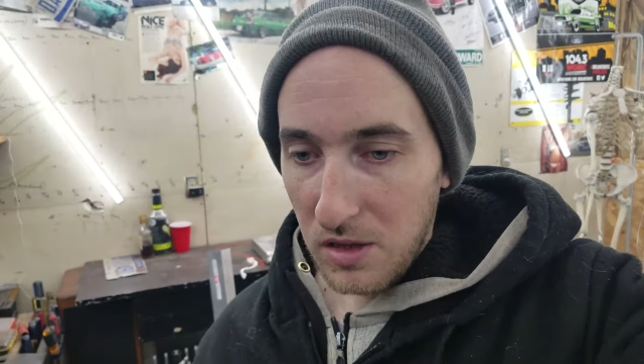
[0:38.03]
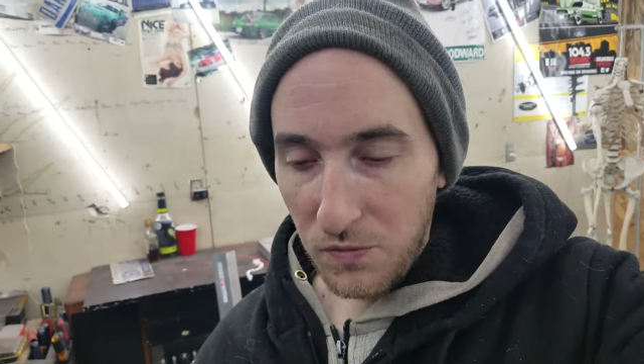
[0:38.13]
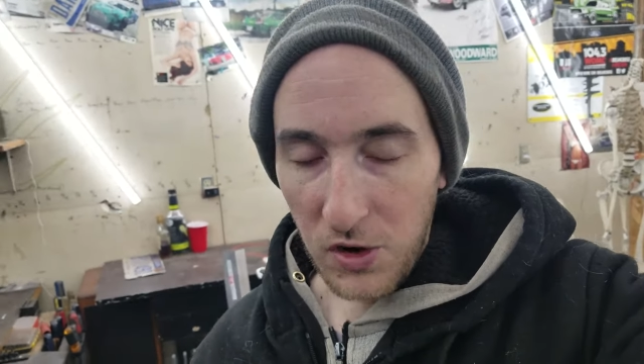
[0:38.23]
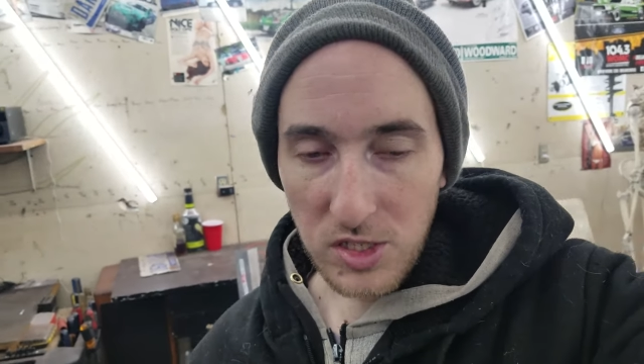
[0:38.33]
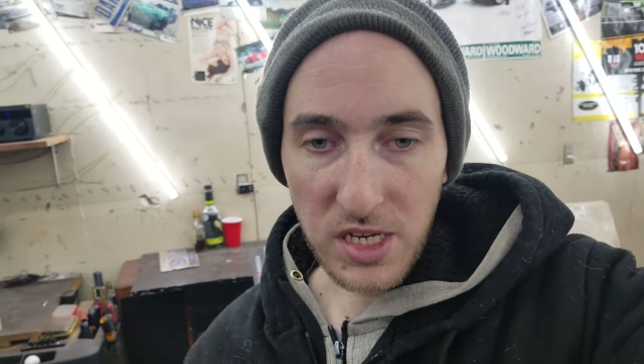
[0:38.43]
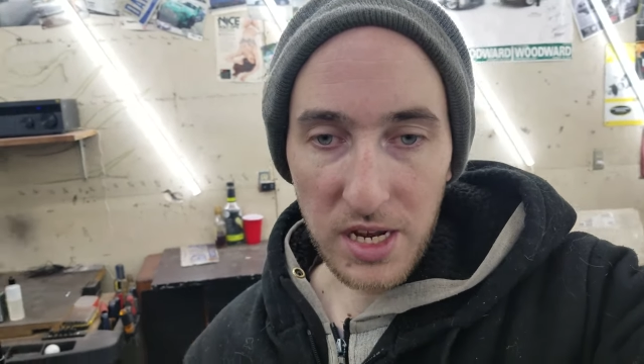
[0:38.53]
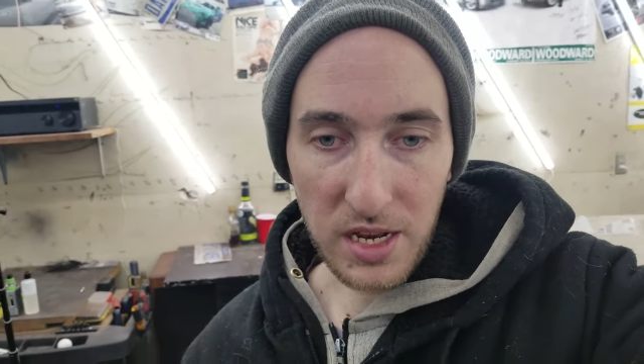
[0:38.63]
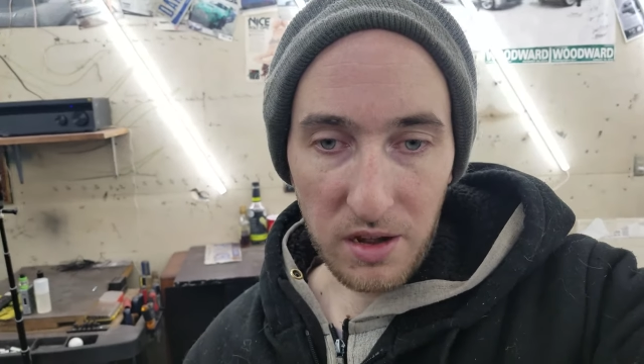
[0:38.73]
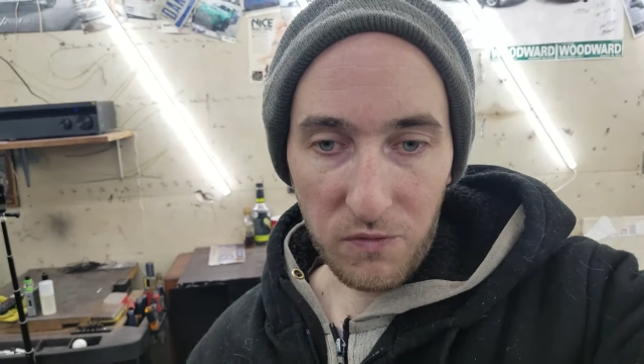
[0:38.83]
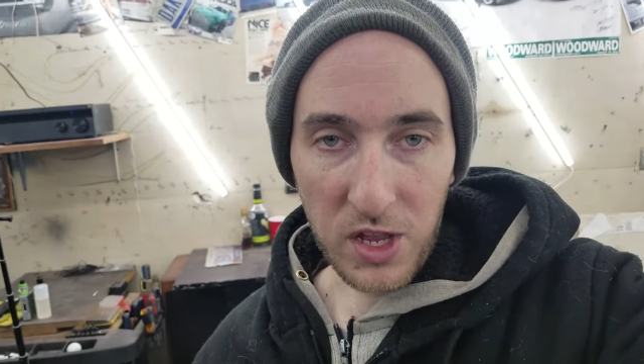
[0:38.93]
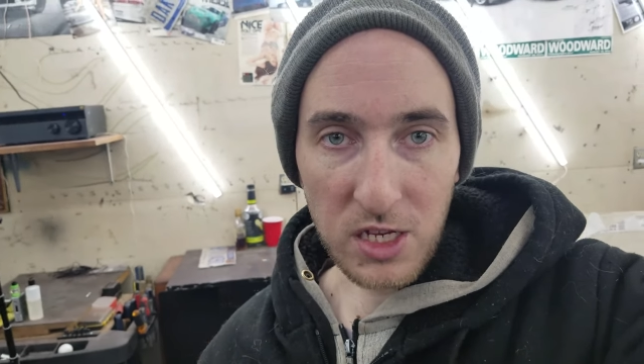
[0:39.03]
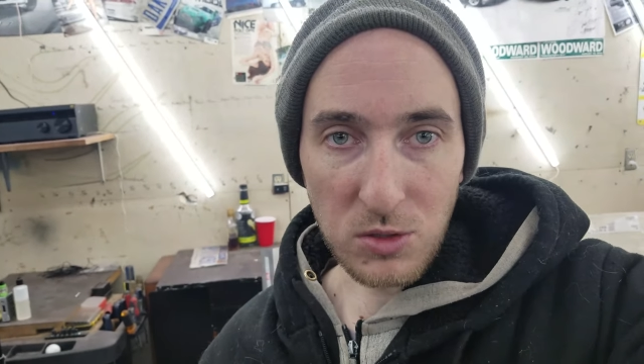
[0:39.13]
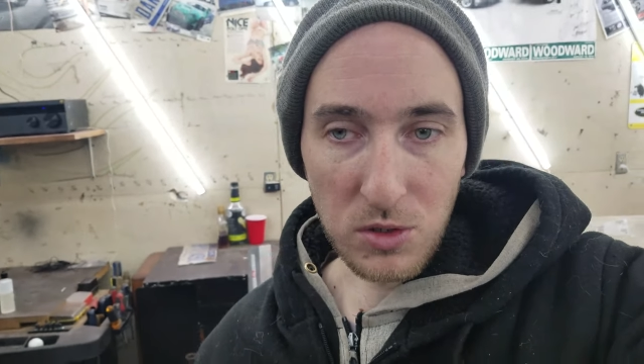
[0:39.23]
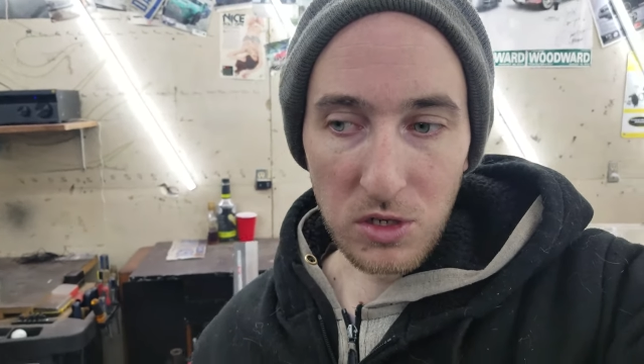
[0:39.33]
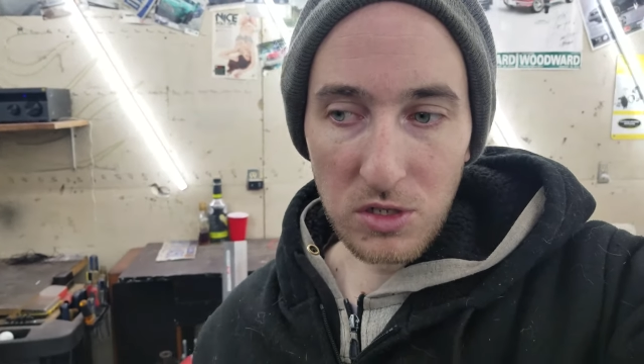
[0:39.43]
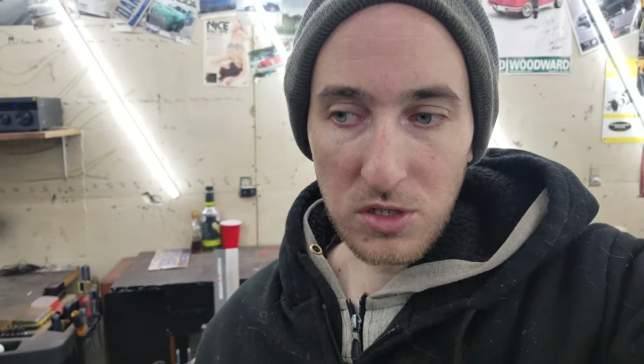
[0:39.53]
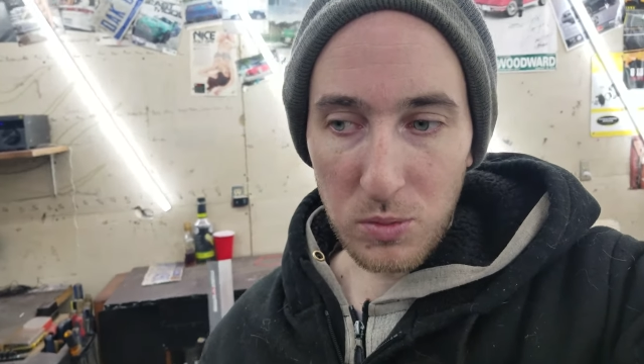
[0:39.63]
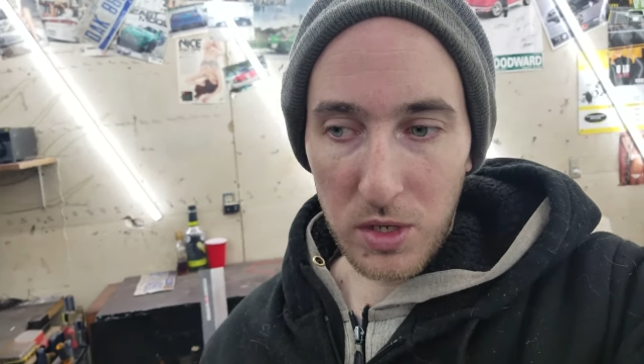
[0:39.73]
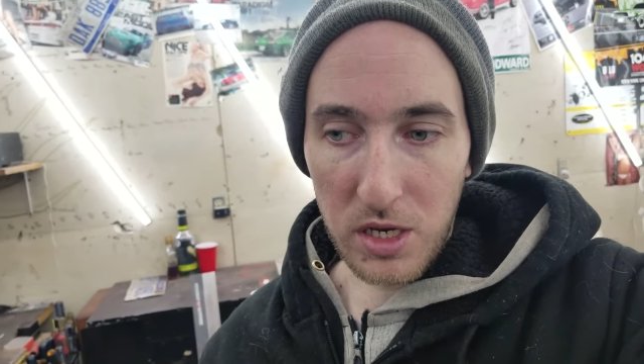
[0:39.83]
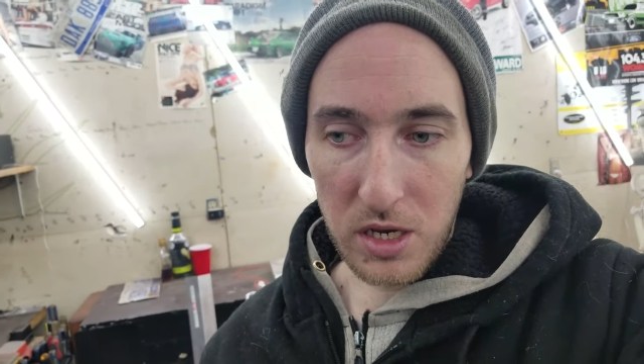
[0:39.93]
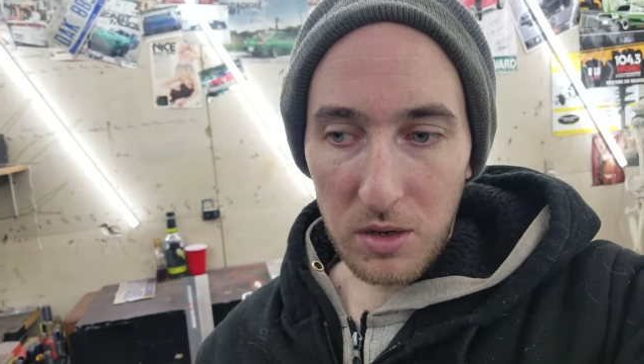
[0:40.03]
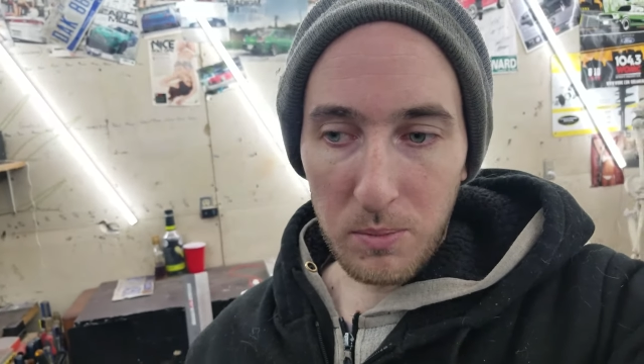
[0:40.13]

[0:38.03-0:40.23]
The first thing I needed to fix was we